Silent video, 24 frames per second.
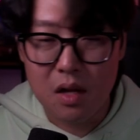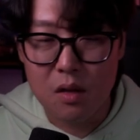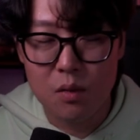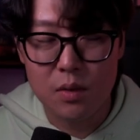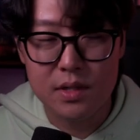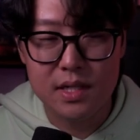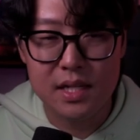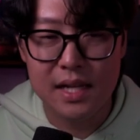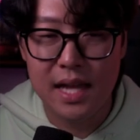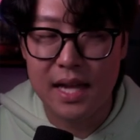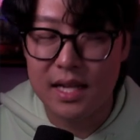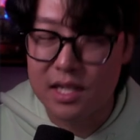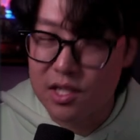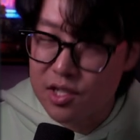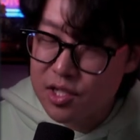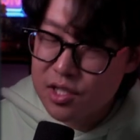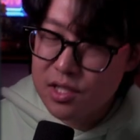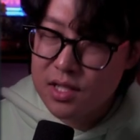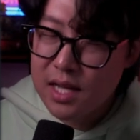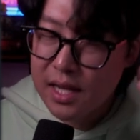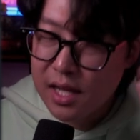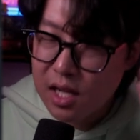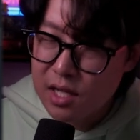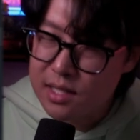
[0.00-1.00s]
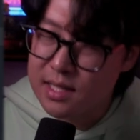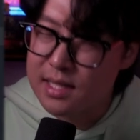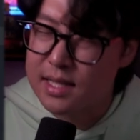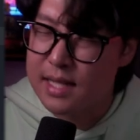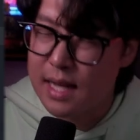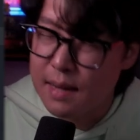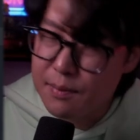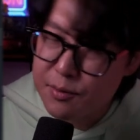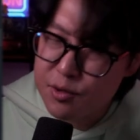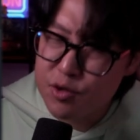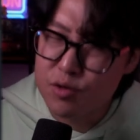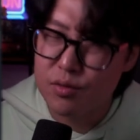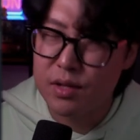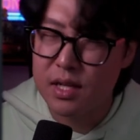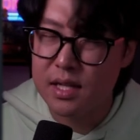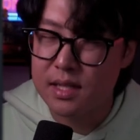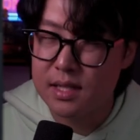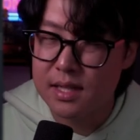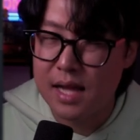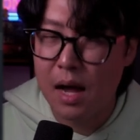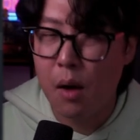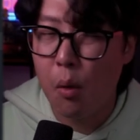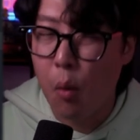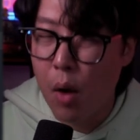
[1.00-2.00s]
once again, just like conceptually,
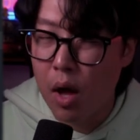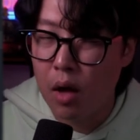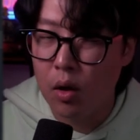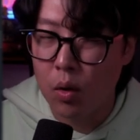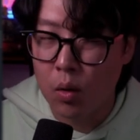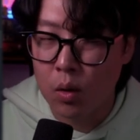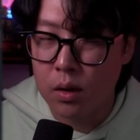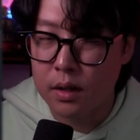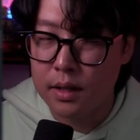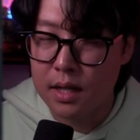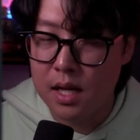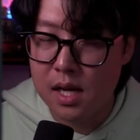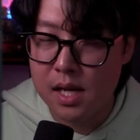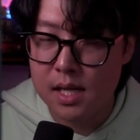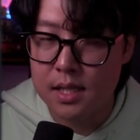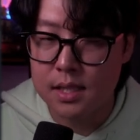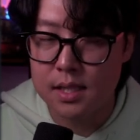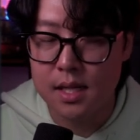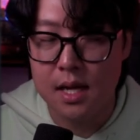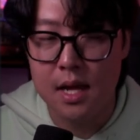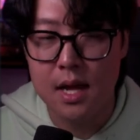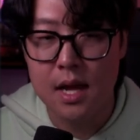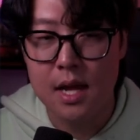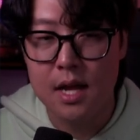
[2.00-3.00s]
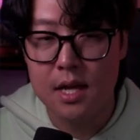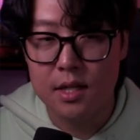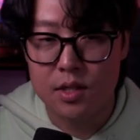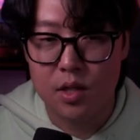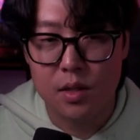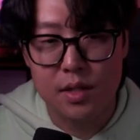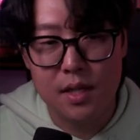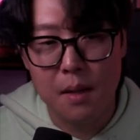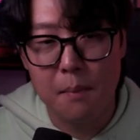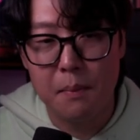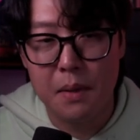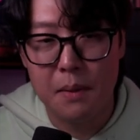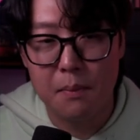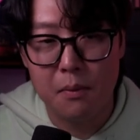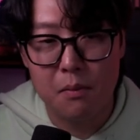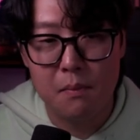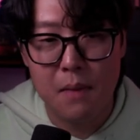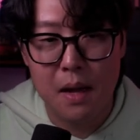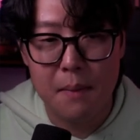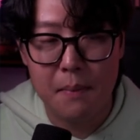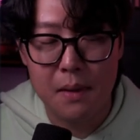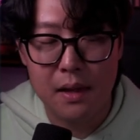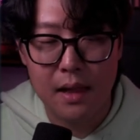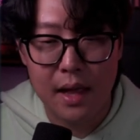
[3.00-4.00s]
it's not well organized. So some people
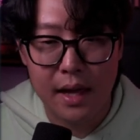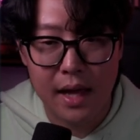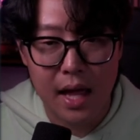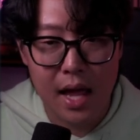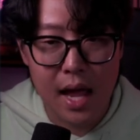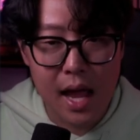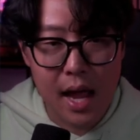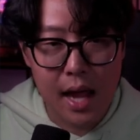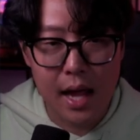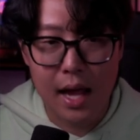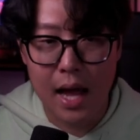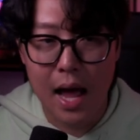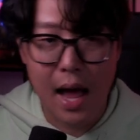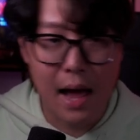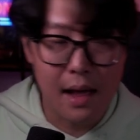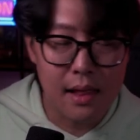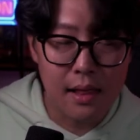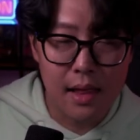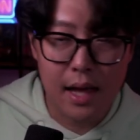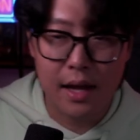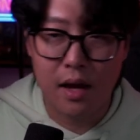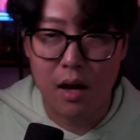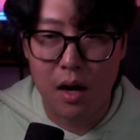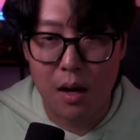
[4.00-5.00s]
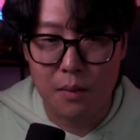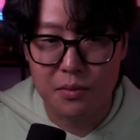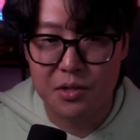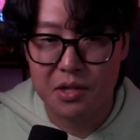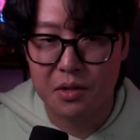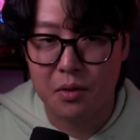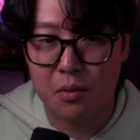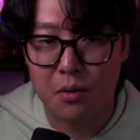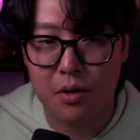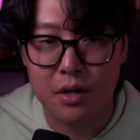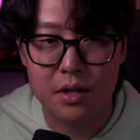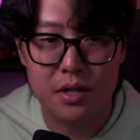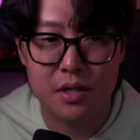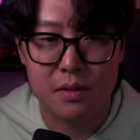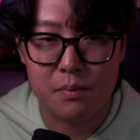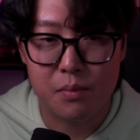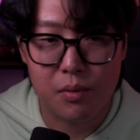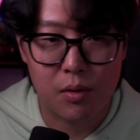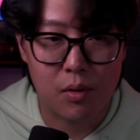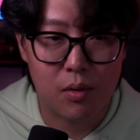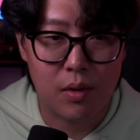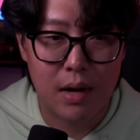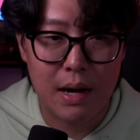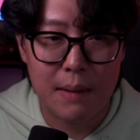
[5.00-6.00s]
might be like, hey, I like object-oriented
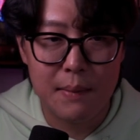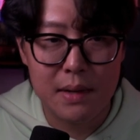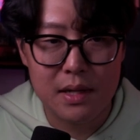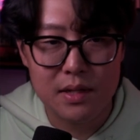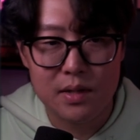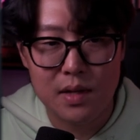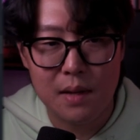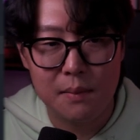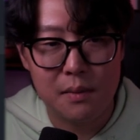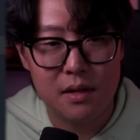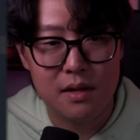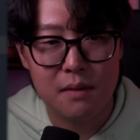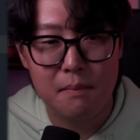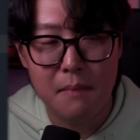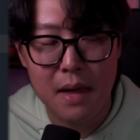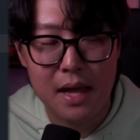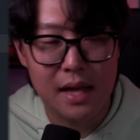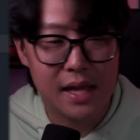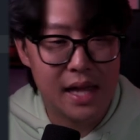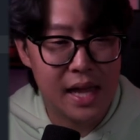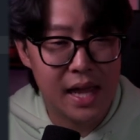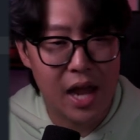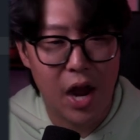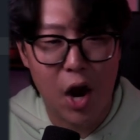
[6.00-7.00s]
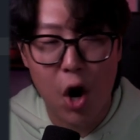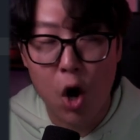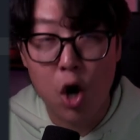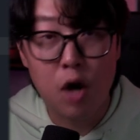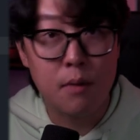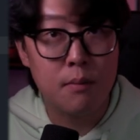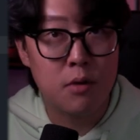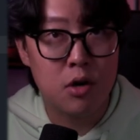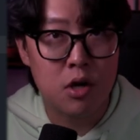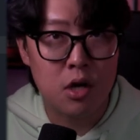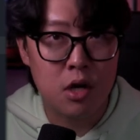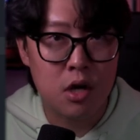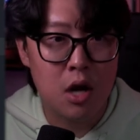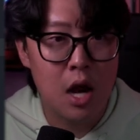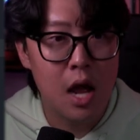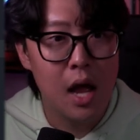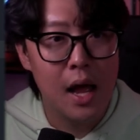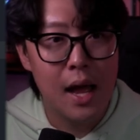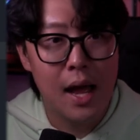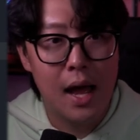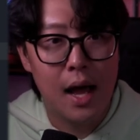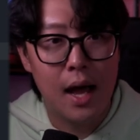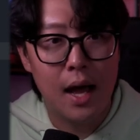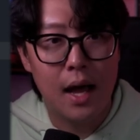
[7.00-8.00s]
programming, so I'm going to make a armor
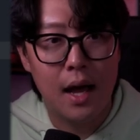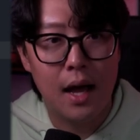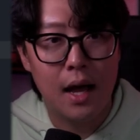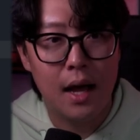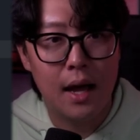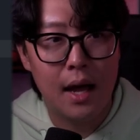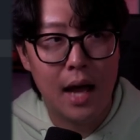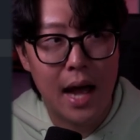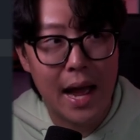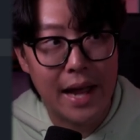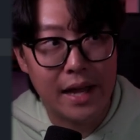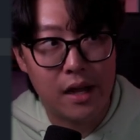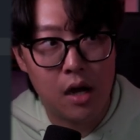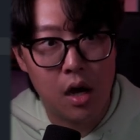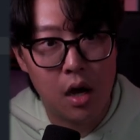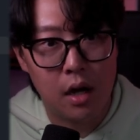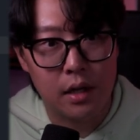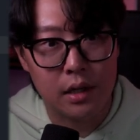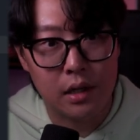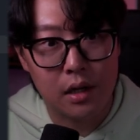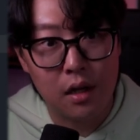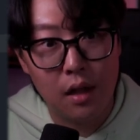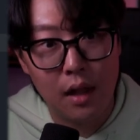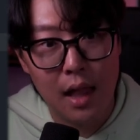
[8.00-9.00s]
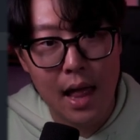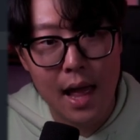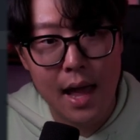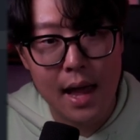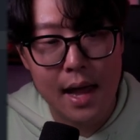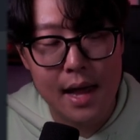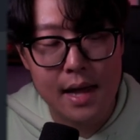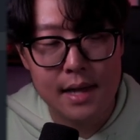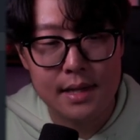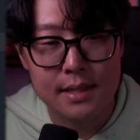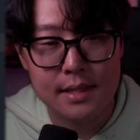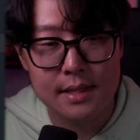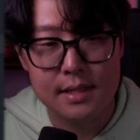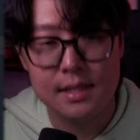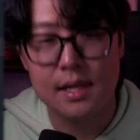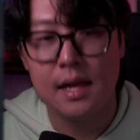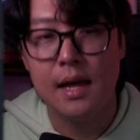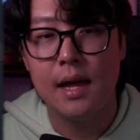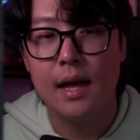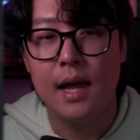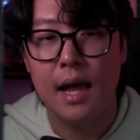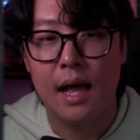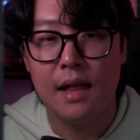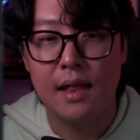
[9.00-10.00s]
icon class
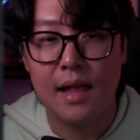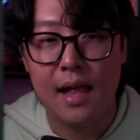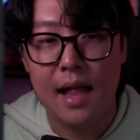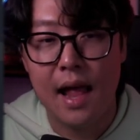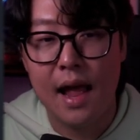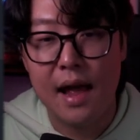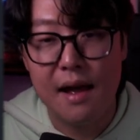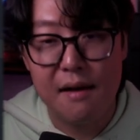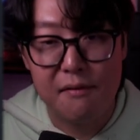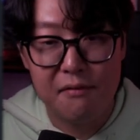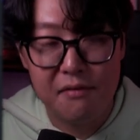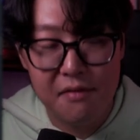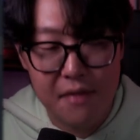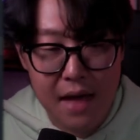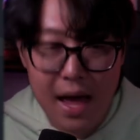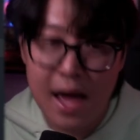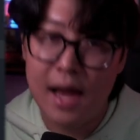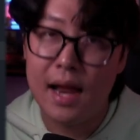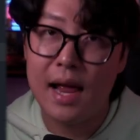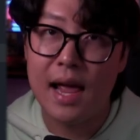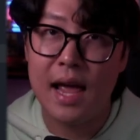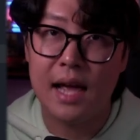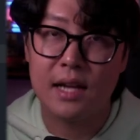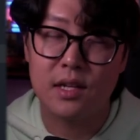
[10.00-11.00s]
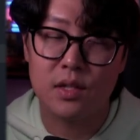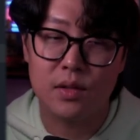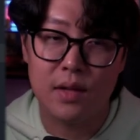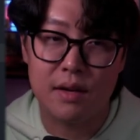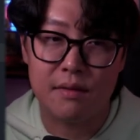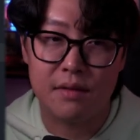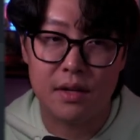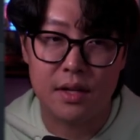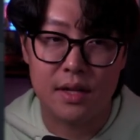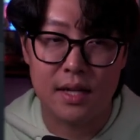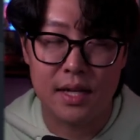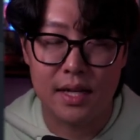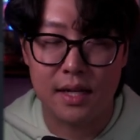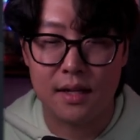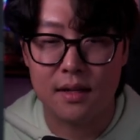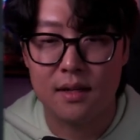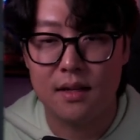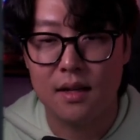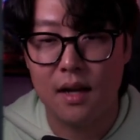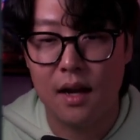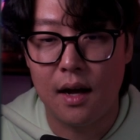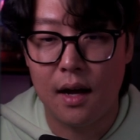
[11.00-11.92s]
and then have that handle everything